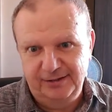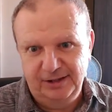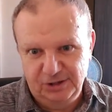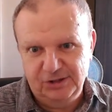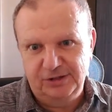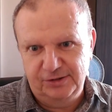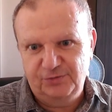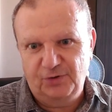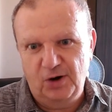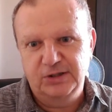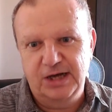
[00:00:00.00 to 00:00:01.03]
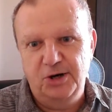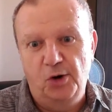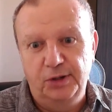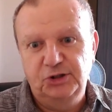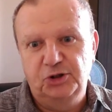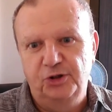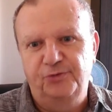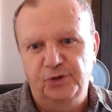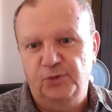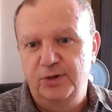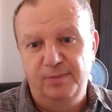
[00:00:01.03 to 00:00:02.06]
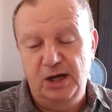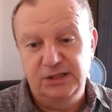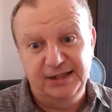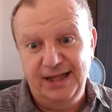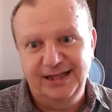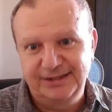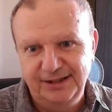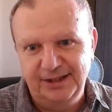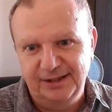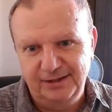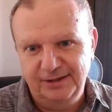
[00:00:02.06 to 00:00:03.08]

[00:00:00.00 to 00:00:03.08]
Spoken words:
as far as I know, it's good for 3 months, and that's it.